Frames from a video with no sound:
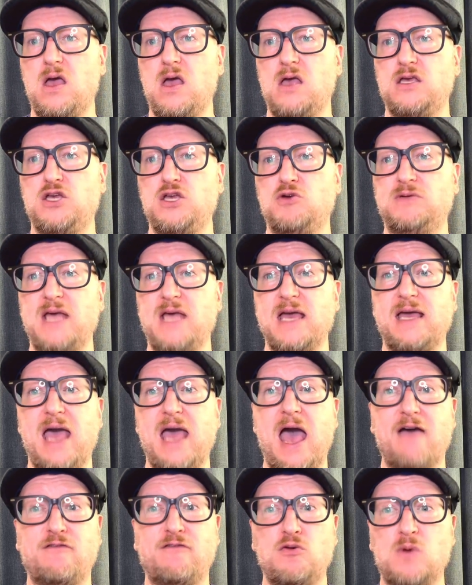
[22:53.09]
You take
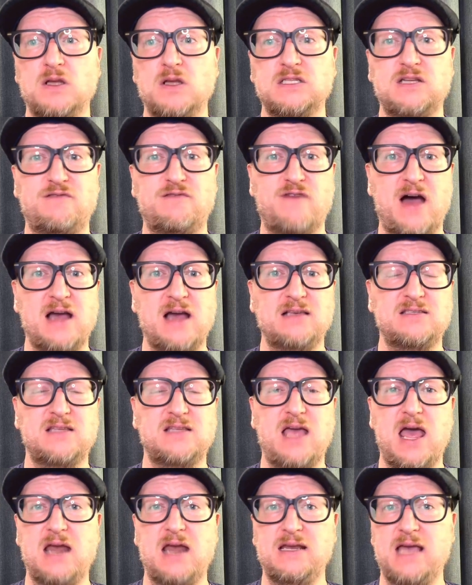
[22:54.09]
everyone's advice
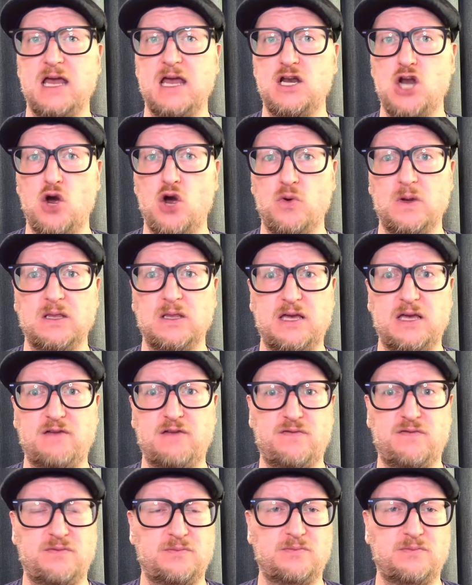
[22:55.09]
and get no
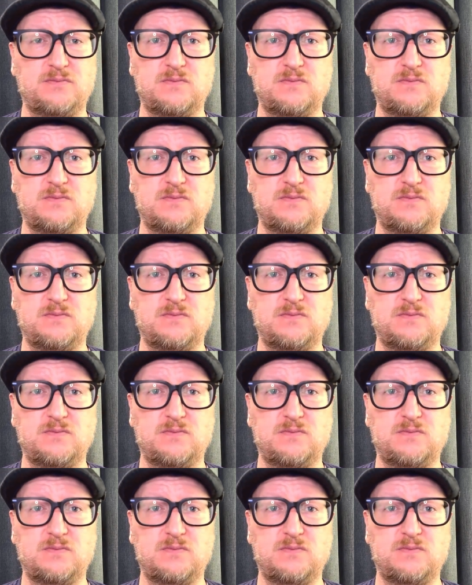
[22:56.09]
relief.